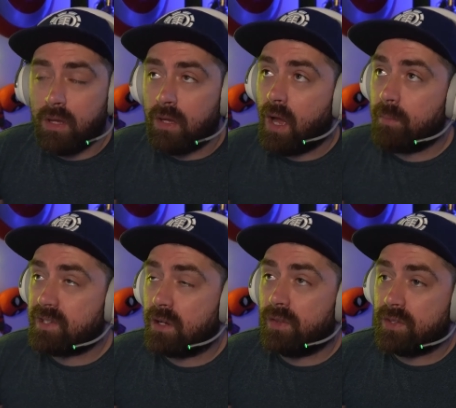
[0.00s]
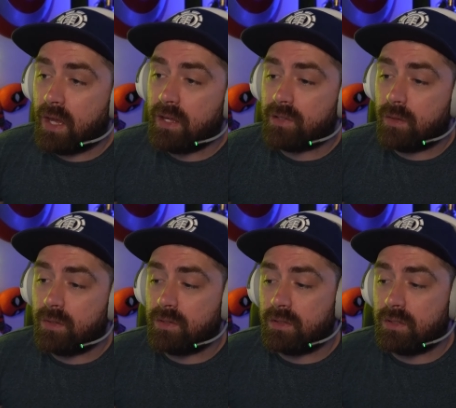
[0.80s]
I'm still on the diet
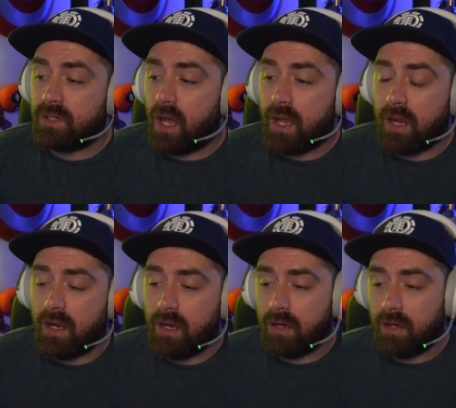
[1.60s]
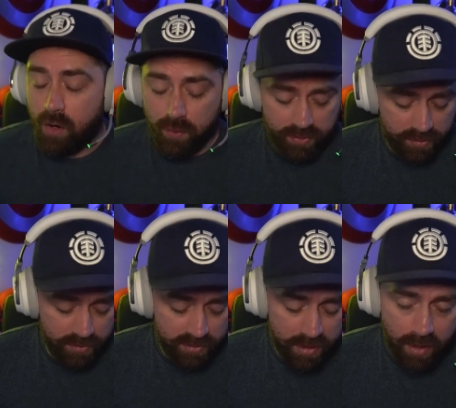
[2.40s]
sodas and diet cokes and
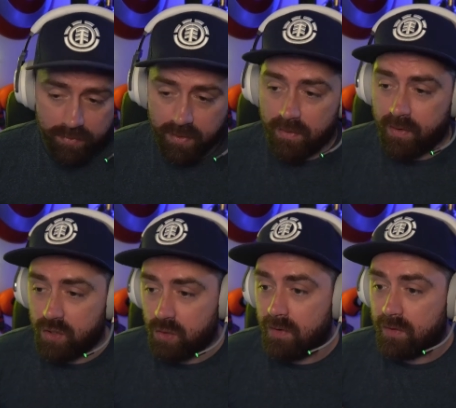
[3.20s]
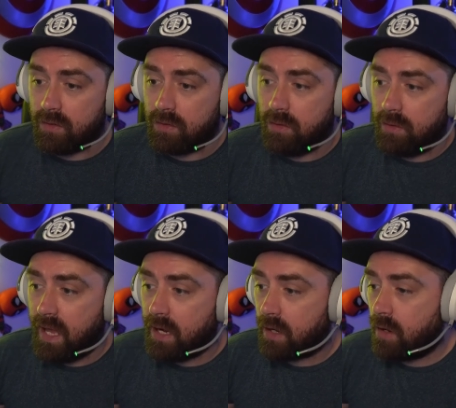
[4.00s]
stuff. If I do have a
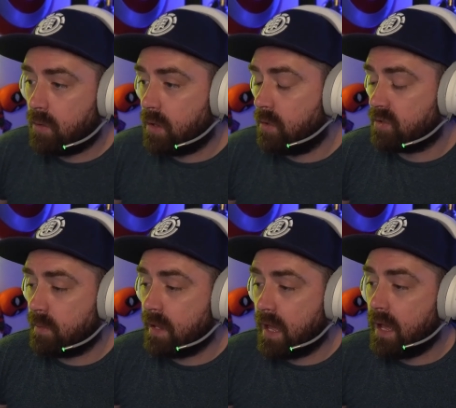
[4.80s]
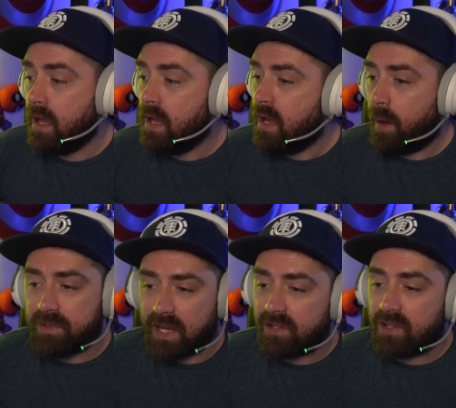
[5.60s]
can of coke or something like that, I'm
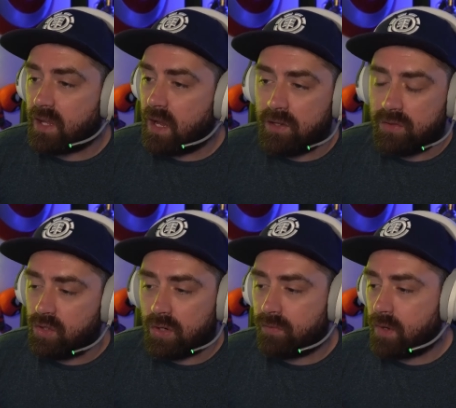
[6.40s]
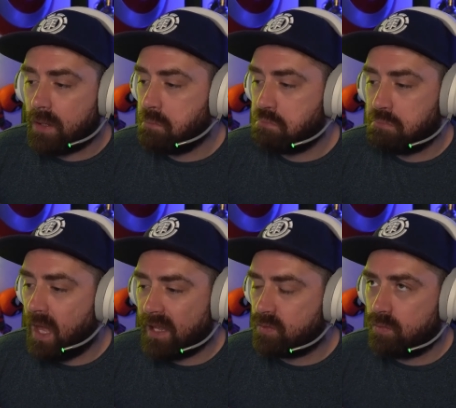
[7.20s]
sticking to the diet sugar free.
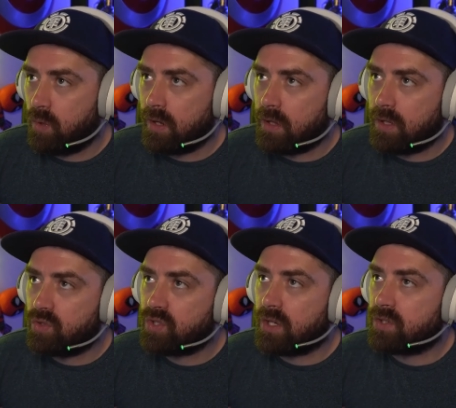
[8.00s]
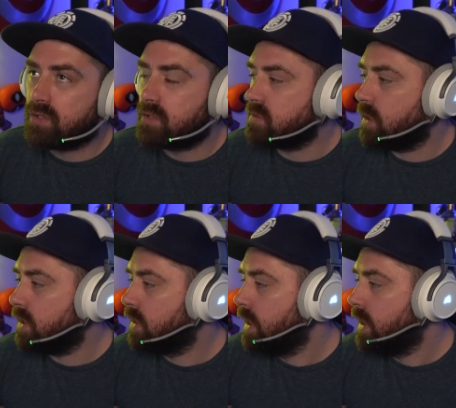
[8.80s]
That's one of the huge changes as well.